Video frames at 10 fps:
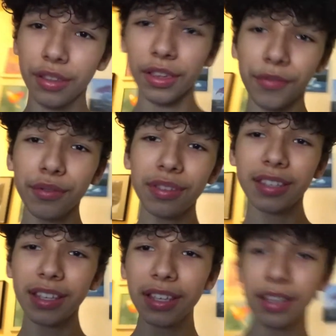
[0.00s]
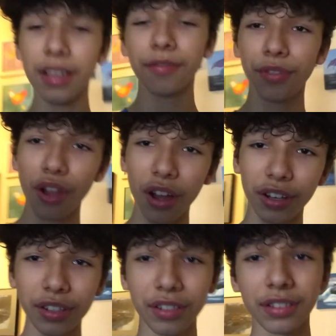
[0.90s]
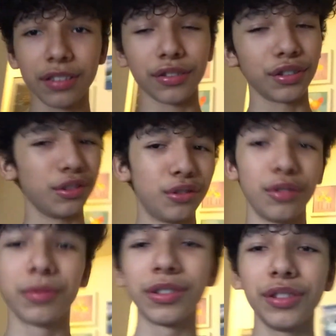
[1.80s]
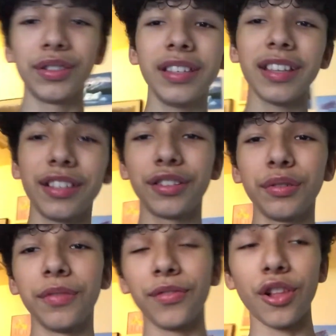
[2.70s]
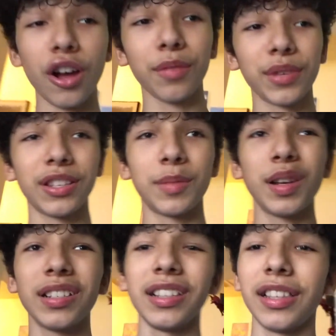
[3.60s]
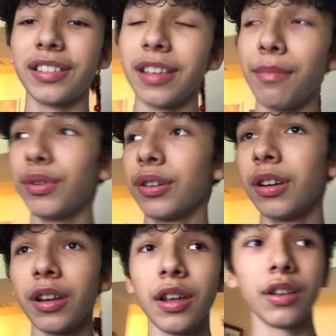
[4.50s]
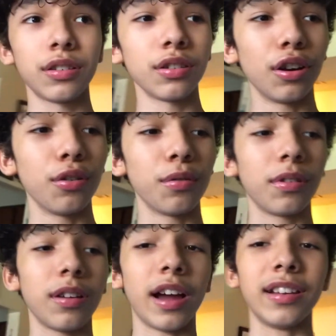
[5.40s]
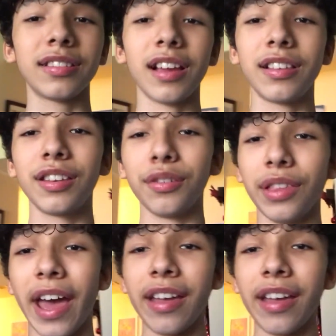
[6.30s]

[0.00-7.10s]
If you see vloggers or YouTubers, you see that they're doing Vlogmas, especially in December, so I decided to do that.